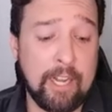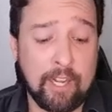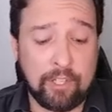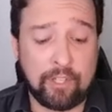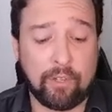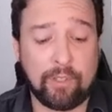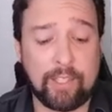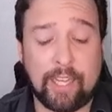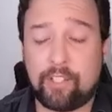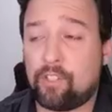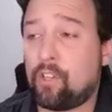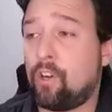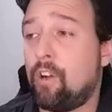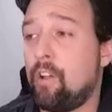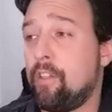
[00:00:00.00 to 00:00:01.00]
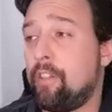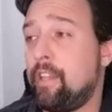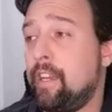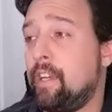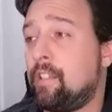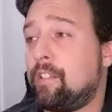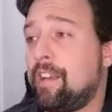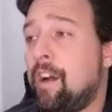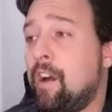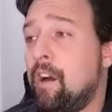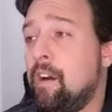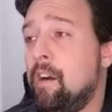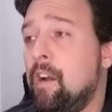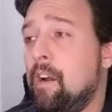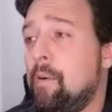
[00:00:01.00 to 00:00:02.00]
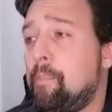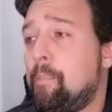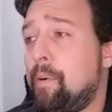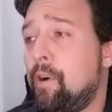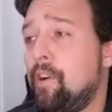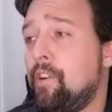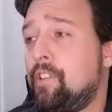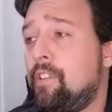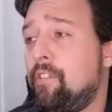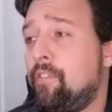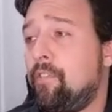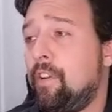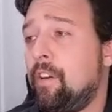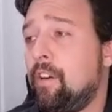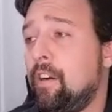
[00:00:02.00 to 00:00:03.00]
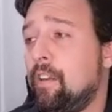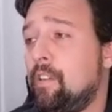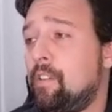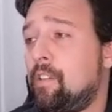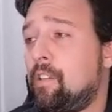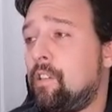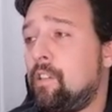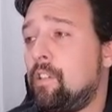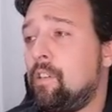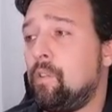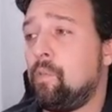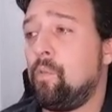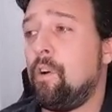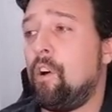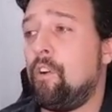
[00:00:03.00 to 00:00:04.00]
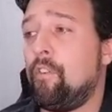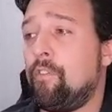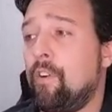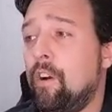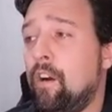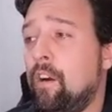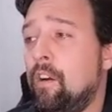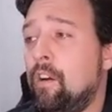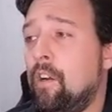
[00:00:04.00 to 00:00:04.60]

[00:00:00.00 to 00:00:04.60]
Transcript: So let's call this our Perseverance Rover